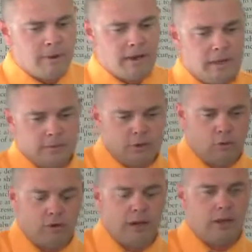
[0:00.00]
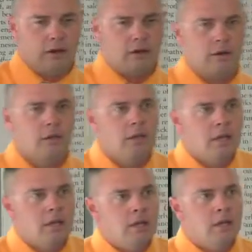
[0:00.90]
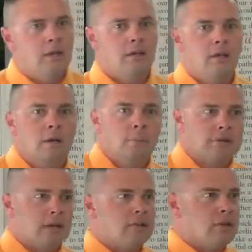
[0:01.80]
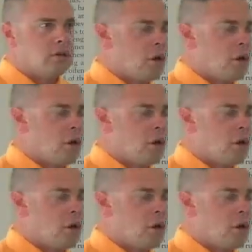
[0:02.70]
bed that was over here. But they took